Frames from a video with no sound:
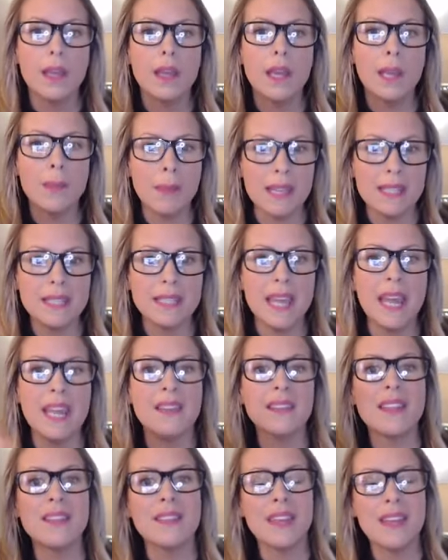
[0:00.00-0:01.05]
Am I
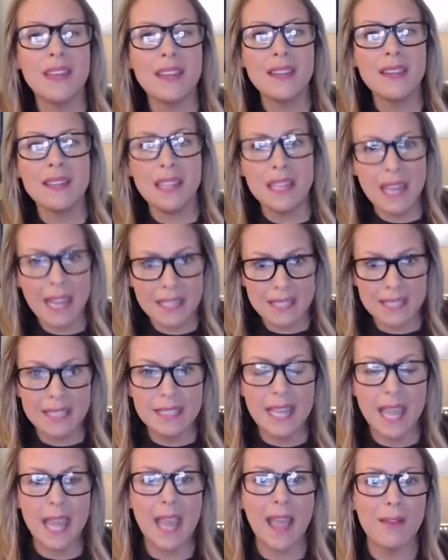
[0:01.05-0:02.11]
saying that the, the next
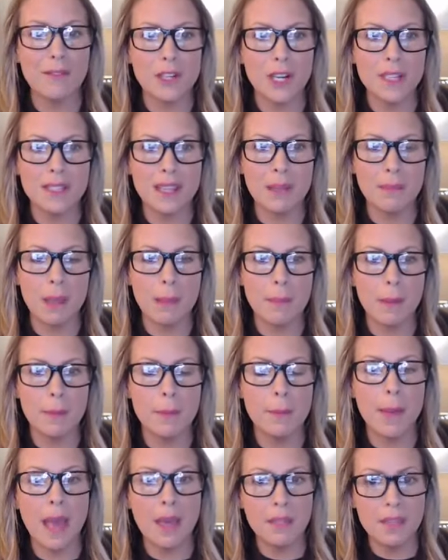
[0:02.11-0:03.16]
day after I take my
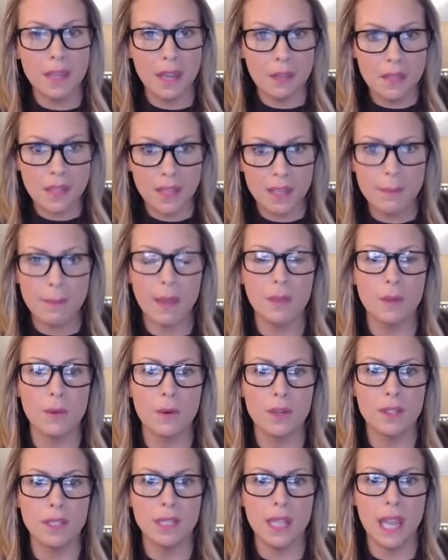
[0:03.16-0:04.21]
bubble bath and I think about the
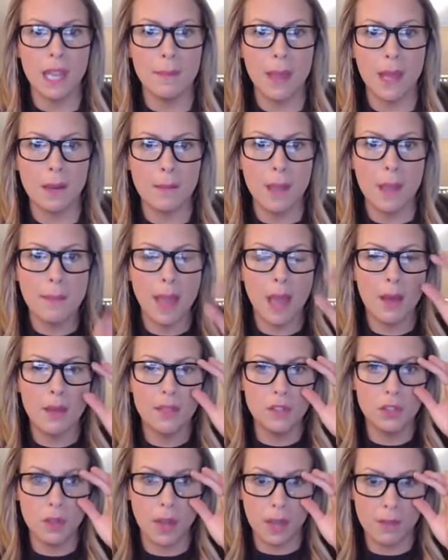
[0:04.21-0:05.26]
words that came out of my
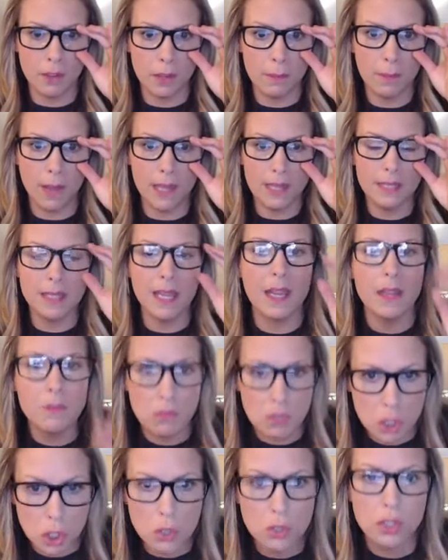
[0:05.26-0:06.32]
mouth, do I have a good mindset?
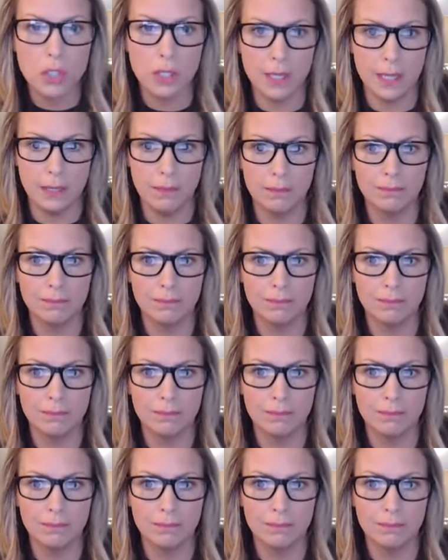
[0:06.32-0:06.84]
Usually.